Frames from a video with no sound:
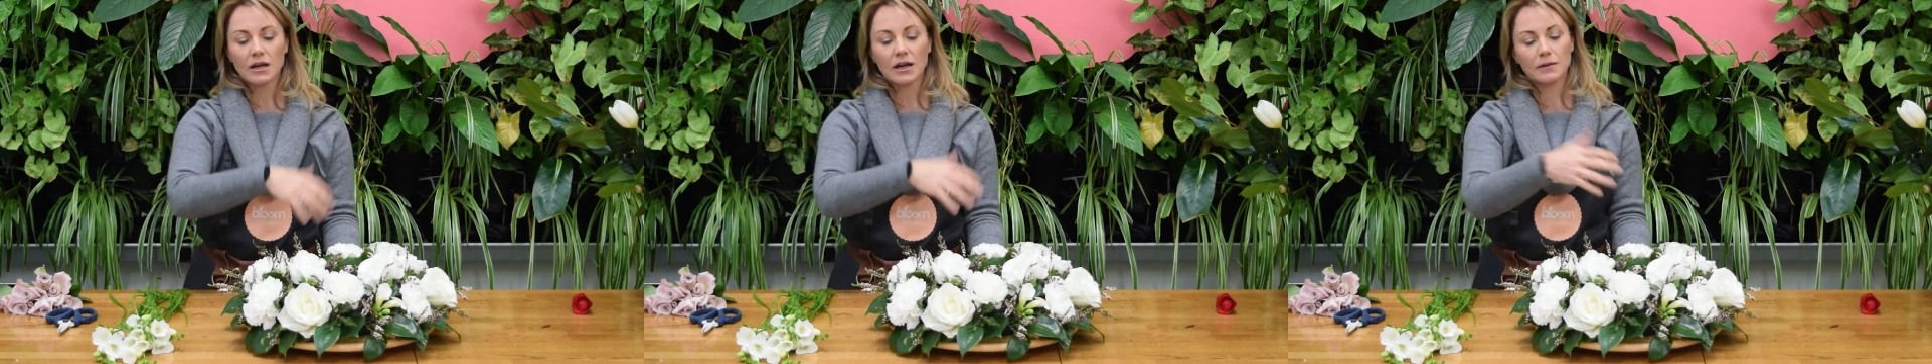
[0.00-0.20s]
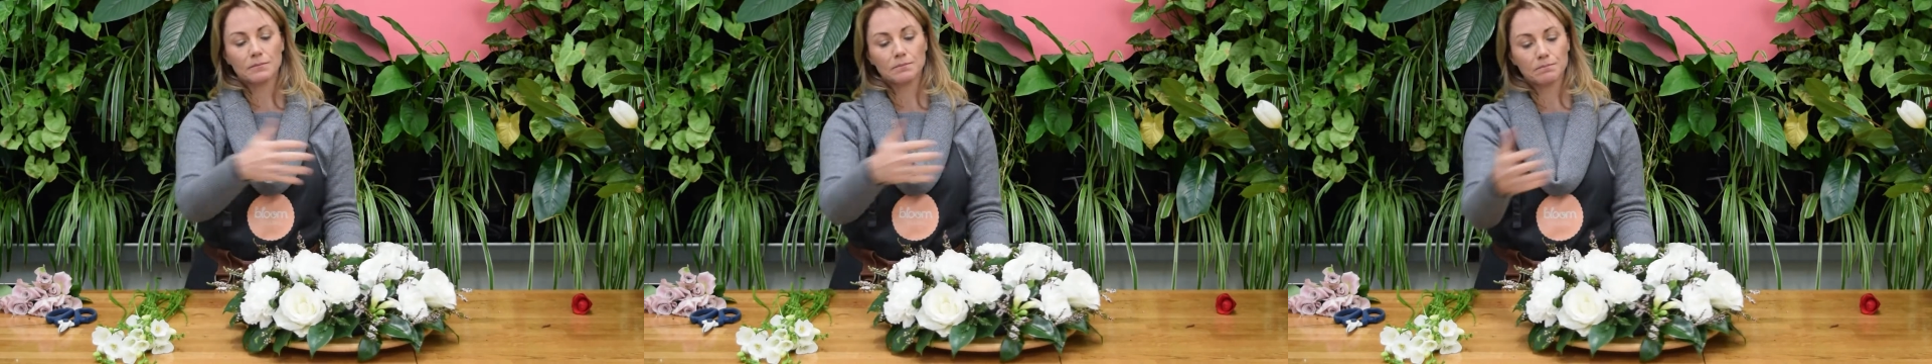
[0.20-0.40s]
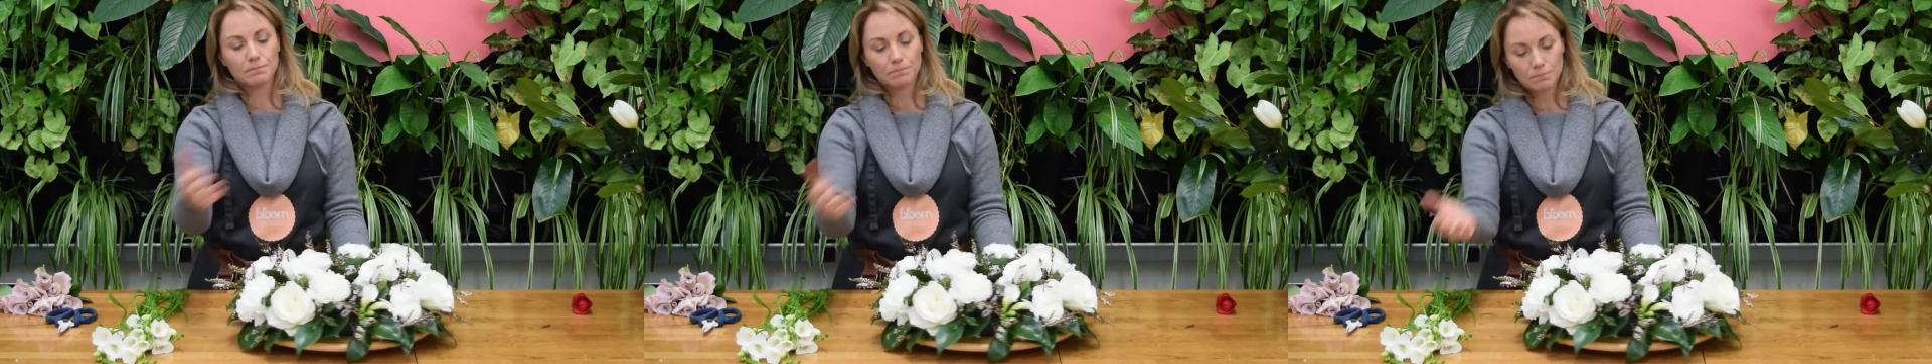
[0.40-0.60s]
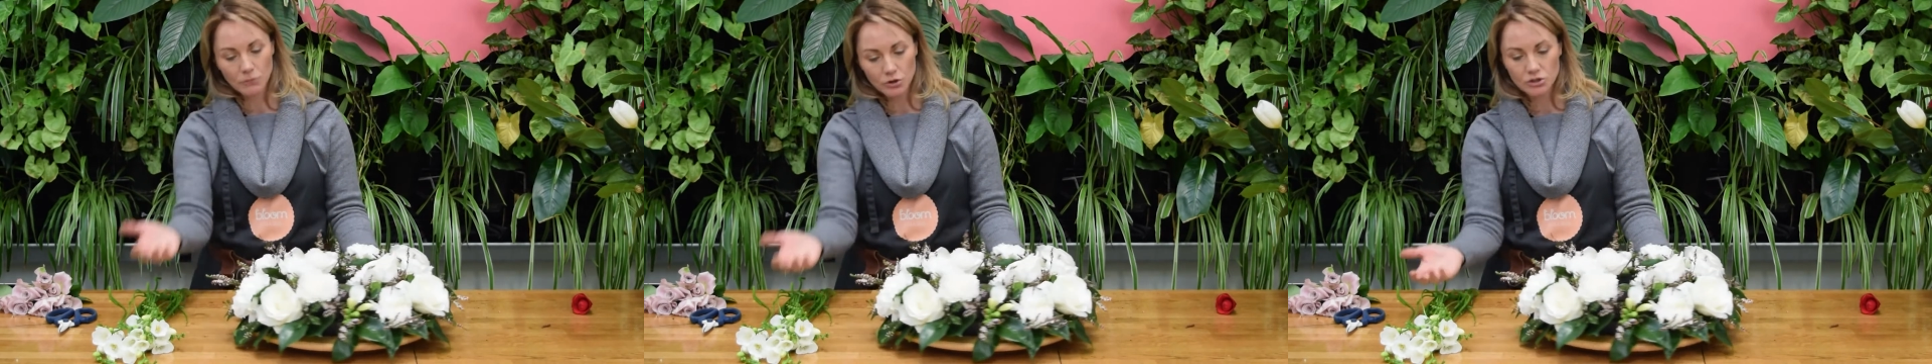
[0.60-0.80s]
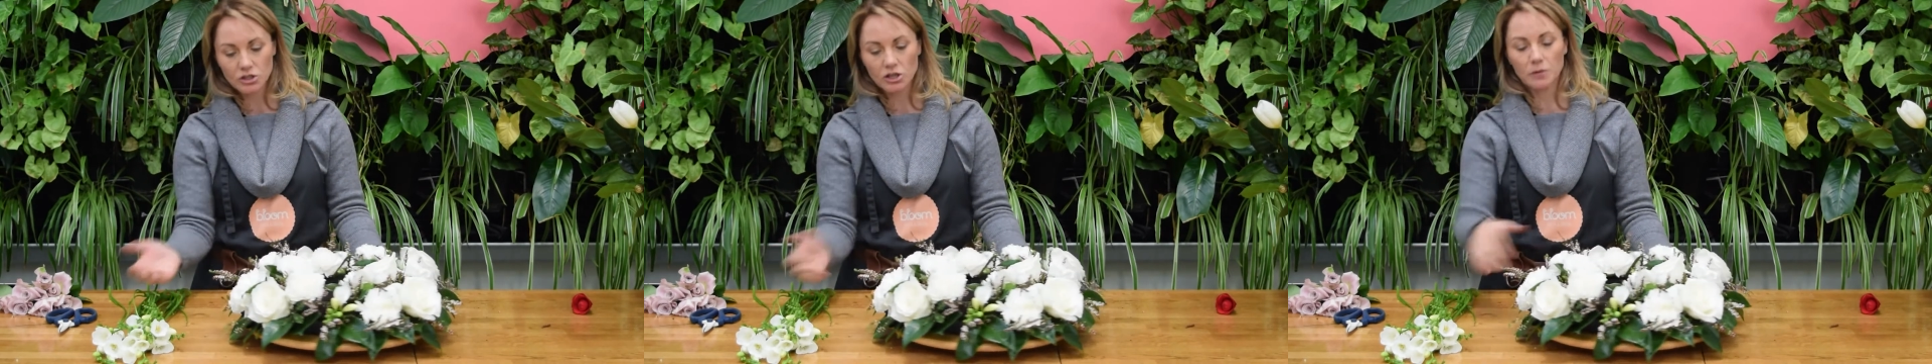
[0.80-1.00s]
and
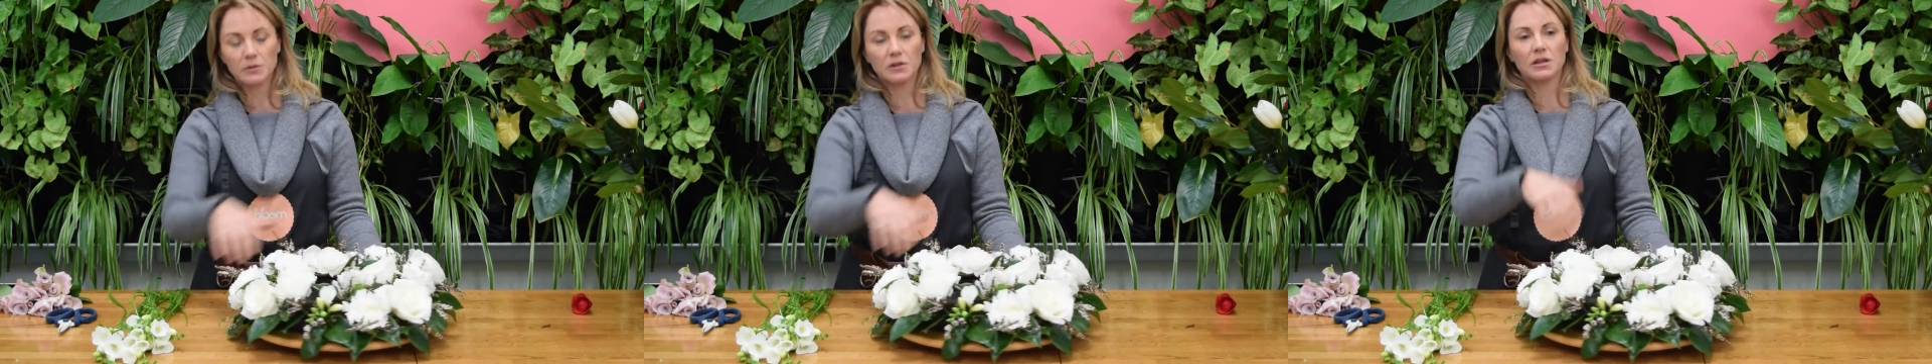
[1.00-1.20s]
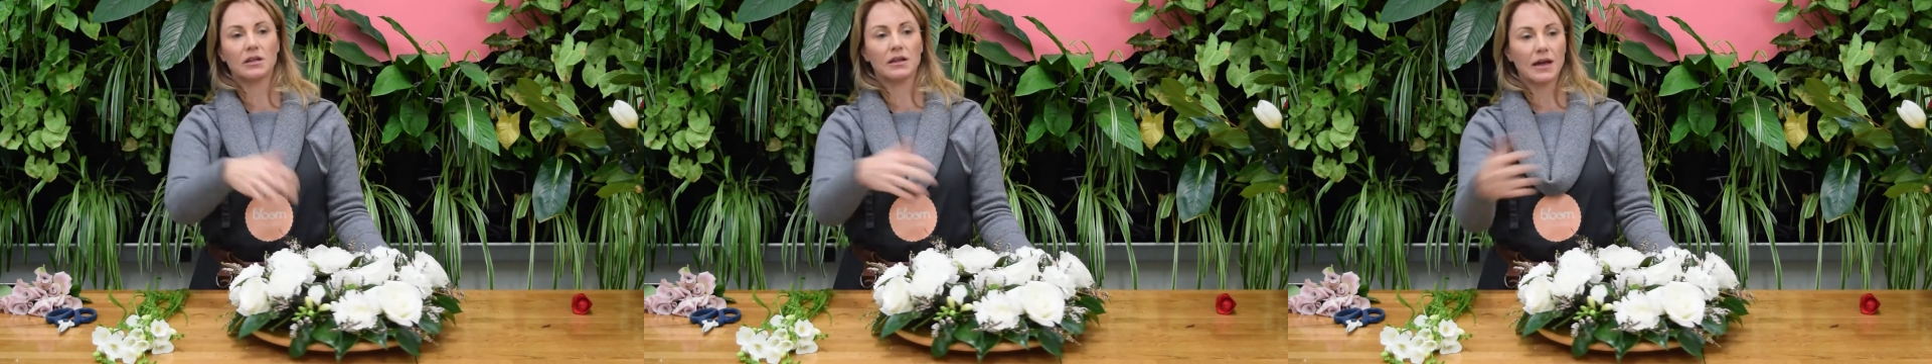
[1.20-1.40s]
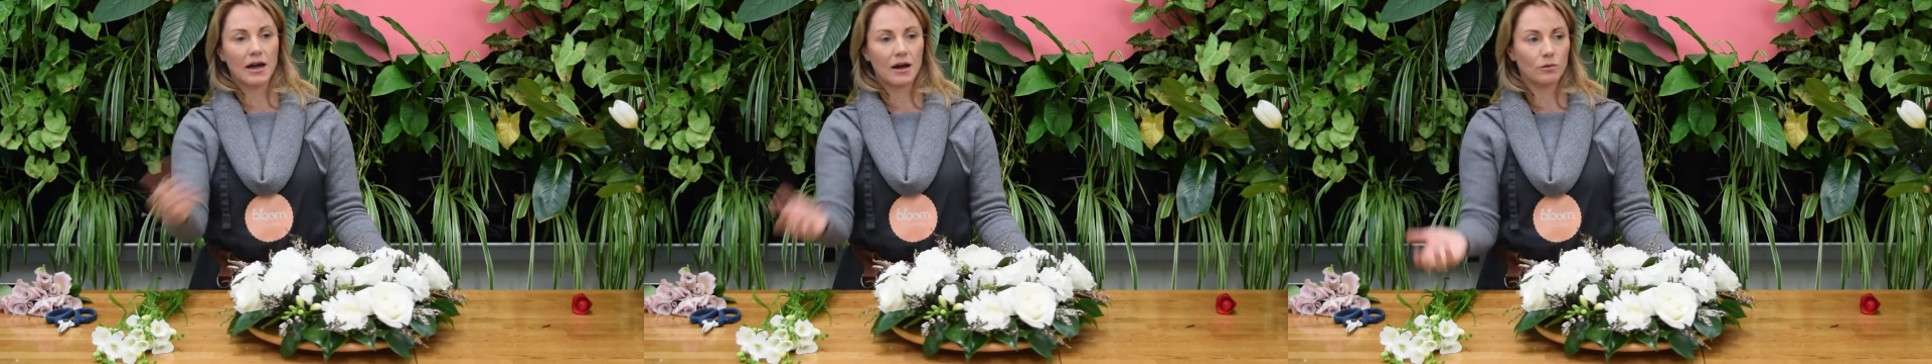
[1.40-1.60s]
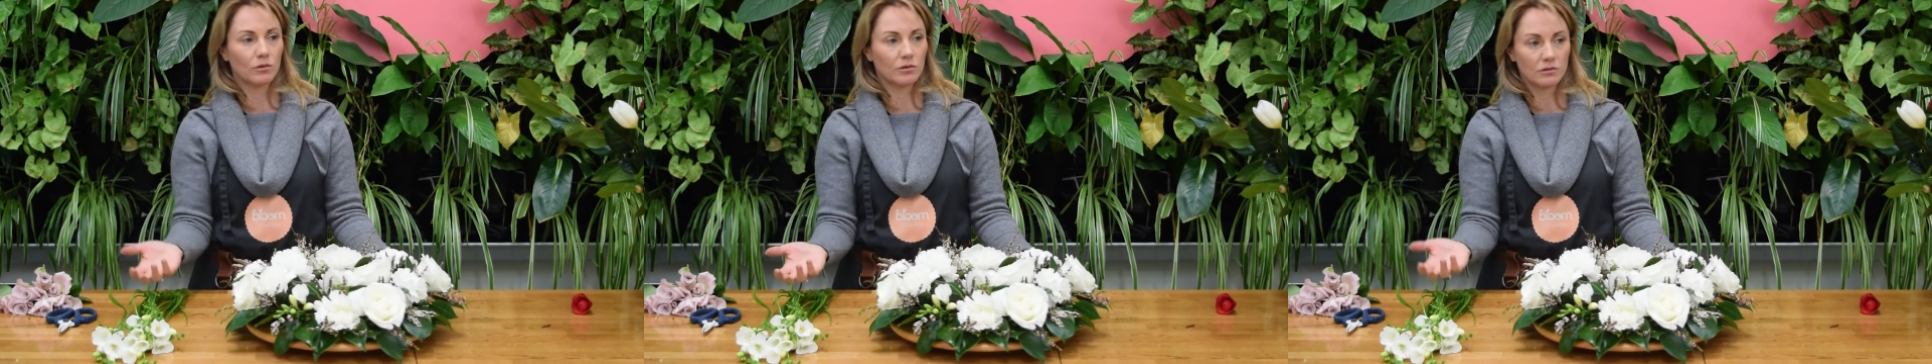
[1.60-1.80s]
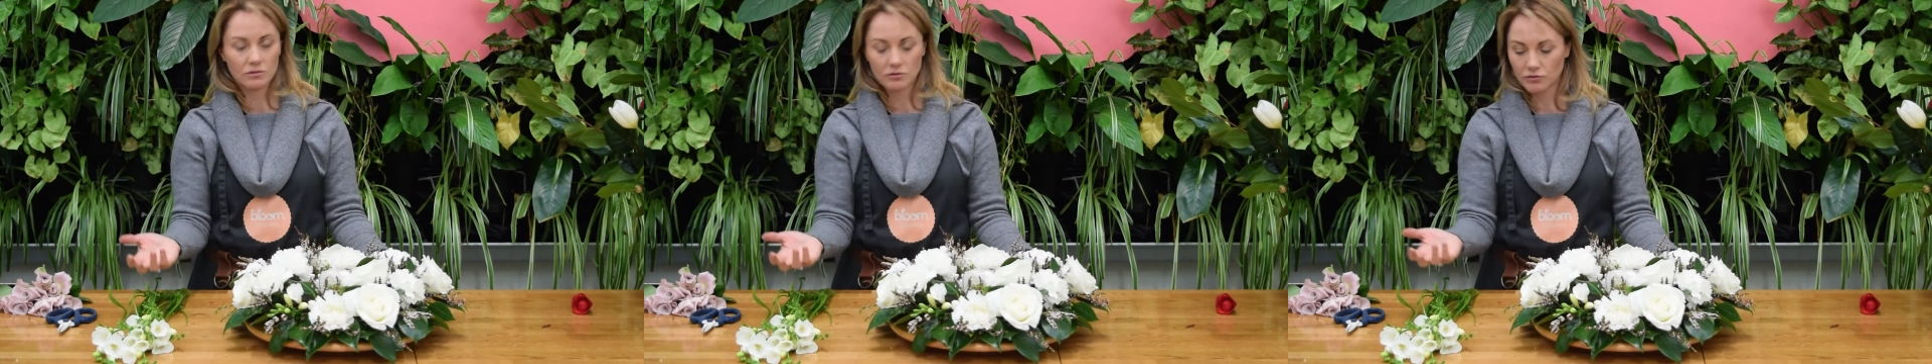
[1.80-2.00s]
most commonly the outward
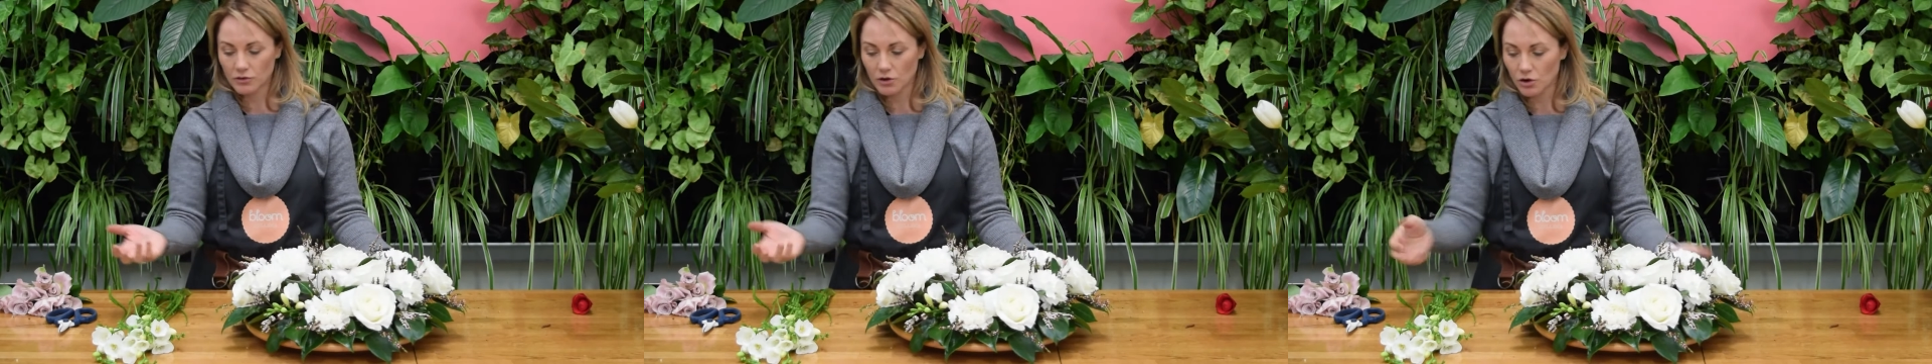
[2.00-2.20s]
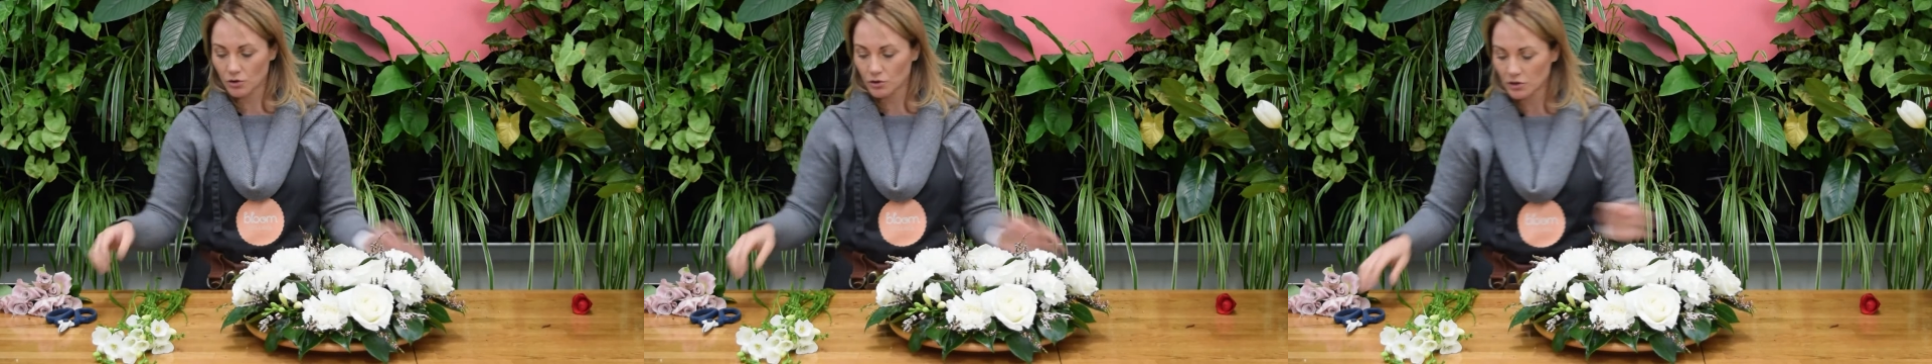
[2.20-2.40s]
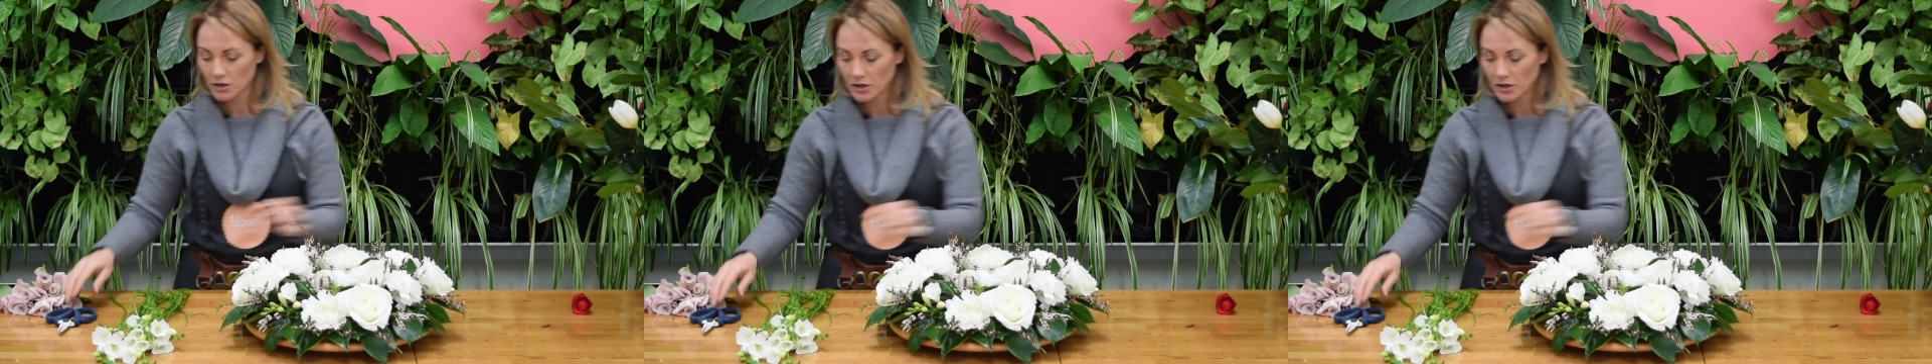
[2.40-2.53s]
flow.